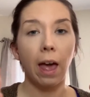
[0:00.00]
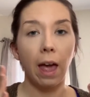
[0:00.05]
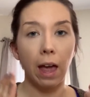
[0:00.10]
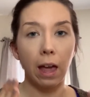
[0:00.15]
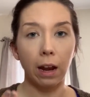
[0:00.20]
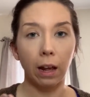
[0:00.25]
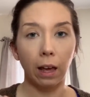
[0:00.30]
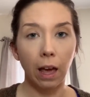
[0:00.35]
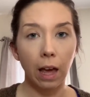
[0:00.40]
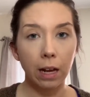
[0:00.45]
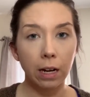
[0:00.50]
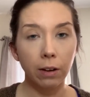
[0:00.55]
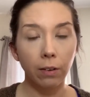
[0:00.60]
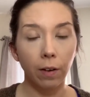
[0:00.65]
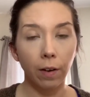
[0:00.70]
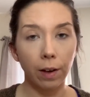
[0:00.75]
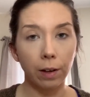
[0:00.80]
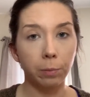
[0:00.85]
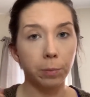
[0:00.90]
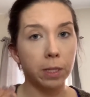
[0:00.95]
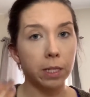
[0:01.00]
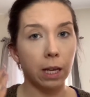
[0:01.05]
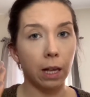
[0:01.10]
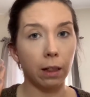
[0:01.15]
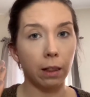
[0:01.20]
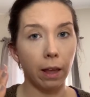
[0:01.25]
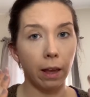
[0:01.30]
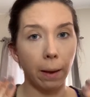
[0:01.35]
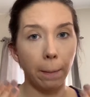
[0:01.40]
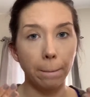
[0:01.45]
and it kind of helps it
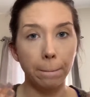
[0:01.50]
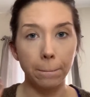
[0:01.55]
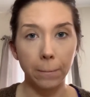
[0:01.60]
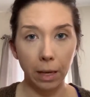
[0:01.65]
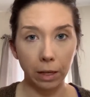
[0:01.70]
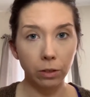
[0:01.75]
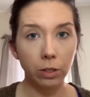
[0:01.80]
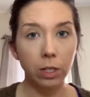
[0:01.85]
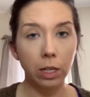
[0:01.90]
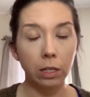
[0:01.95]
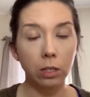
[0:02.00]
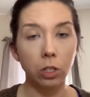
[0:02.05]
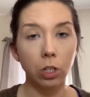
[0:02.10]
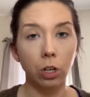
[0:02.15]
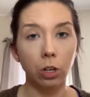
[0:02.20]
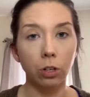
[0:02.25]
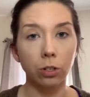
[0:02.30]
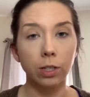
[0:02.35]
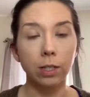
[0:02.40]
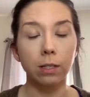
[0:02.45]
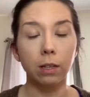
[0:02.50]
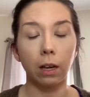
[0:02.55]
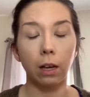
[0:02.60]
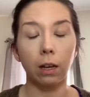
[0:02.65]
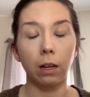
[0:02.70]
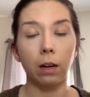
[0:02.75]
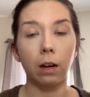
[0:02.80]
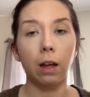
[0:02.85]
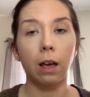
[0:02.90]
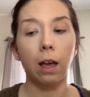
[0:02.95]
like melt into your
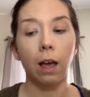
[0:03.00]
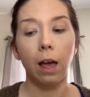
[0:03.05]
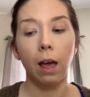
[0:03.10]
skin